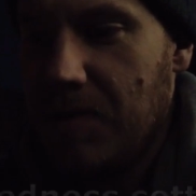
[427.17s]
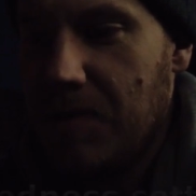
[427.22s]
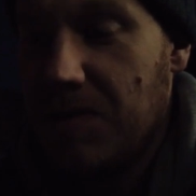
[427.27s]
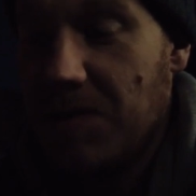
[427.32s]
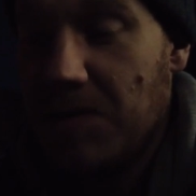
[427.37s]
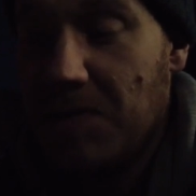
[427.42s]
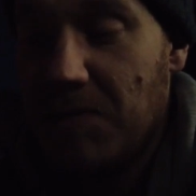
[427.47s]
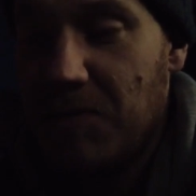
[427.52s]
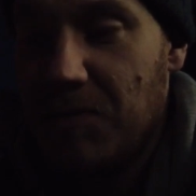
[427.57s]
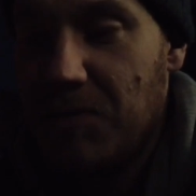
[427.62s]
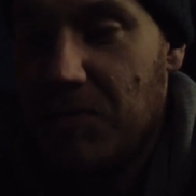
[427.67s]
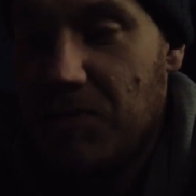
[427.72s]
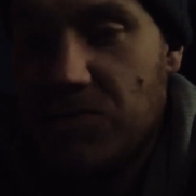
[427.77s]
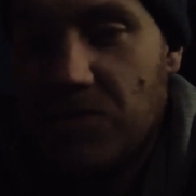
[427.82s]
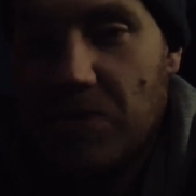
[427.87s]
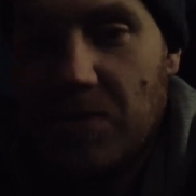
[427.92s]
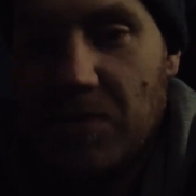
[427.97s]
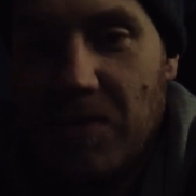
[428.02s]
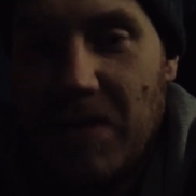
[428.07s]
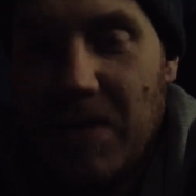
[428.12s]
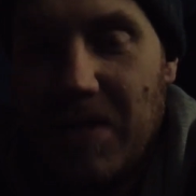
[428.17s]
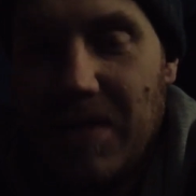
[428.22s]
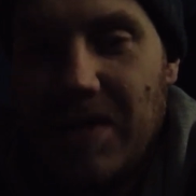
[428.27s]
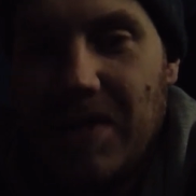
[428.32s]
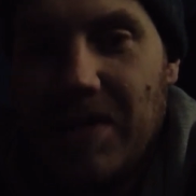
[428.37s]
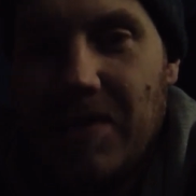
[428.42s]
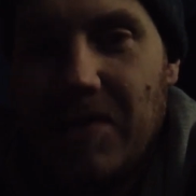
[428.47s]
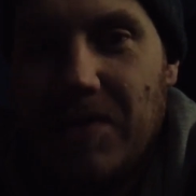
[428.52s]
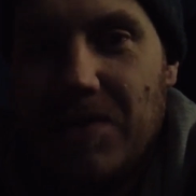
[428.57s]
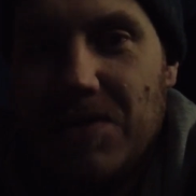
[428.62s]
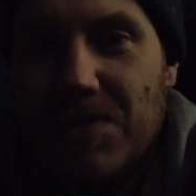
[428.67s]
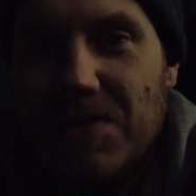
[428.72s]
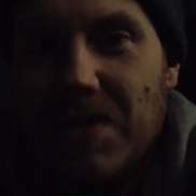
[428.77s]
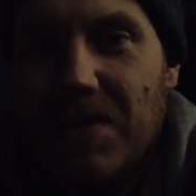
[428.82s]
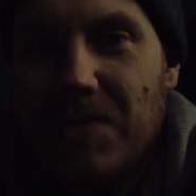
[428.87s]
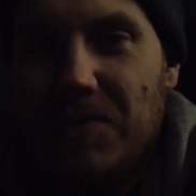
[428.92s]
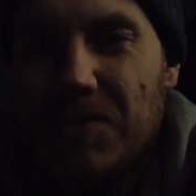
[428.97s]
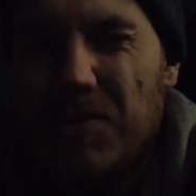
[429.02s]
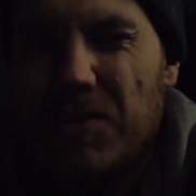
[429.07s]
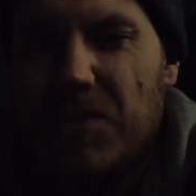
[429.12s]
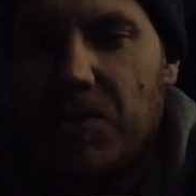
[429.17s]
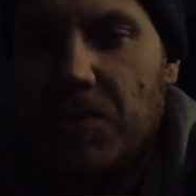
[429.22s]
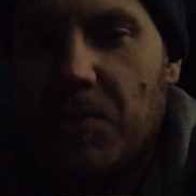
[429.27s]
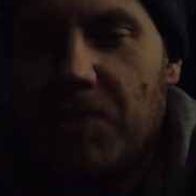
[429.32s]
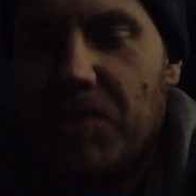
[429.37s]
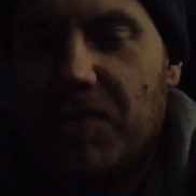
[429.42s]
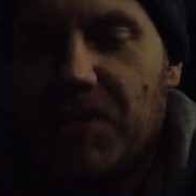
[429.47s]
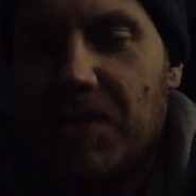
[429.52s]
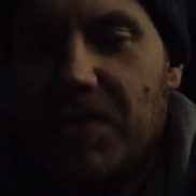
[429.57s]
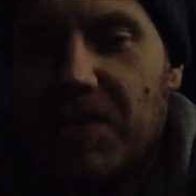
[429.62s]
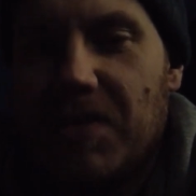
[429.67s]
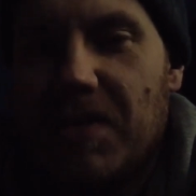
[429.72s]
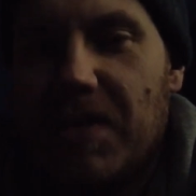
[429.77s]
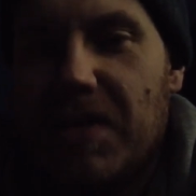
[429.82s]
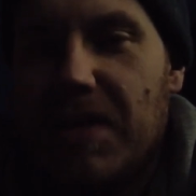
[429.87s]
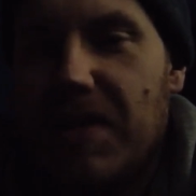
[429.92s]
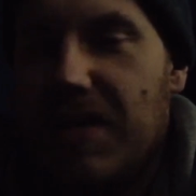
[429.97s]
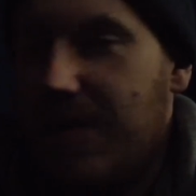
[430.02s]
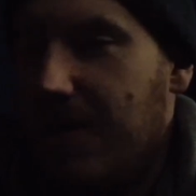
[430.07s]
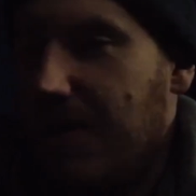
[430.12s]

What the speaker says: The temperature's dropped right down, it's now just above a degree.